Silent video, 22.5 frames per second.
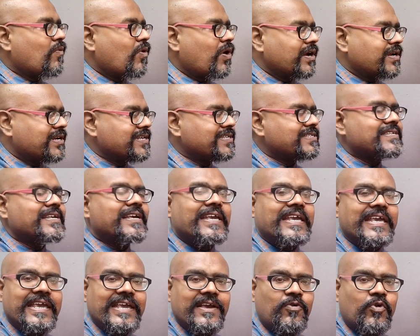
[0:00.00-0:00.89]
What is
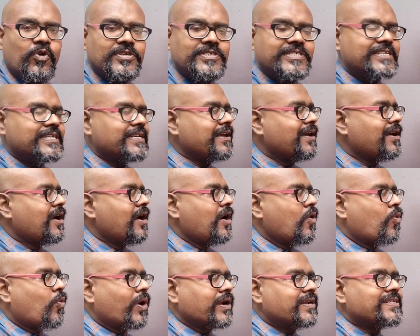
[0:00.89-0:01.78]
EOG?
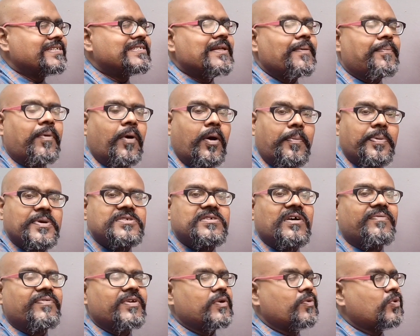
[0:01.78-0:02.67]
What is the
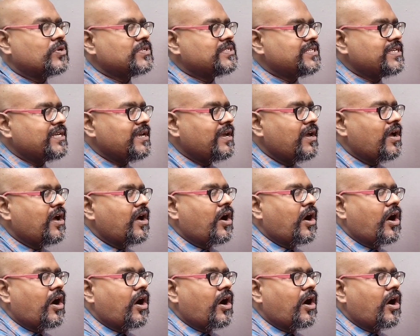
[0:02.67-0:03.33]
purpose of EOG?